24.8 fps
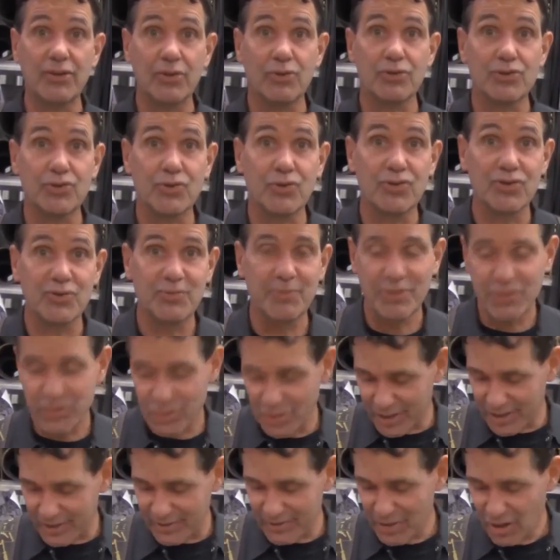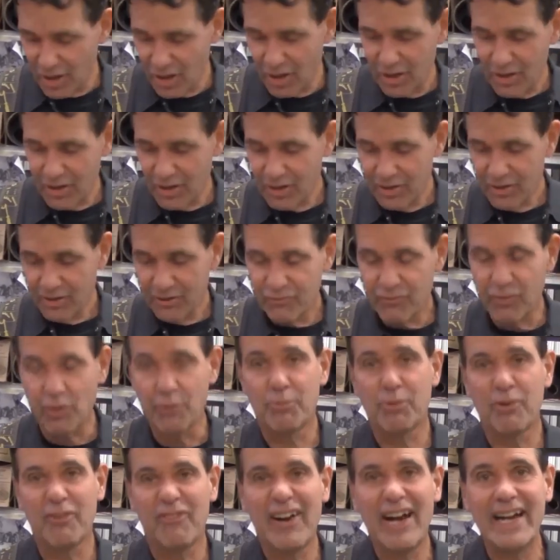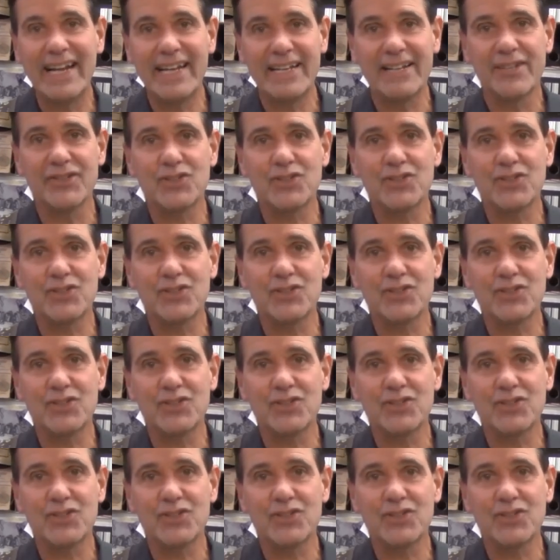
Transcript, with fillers: Clair Shores, Michigan for providing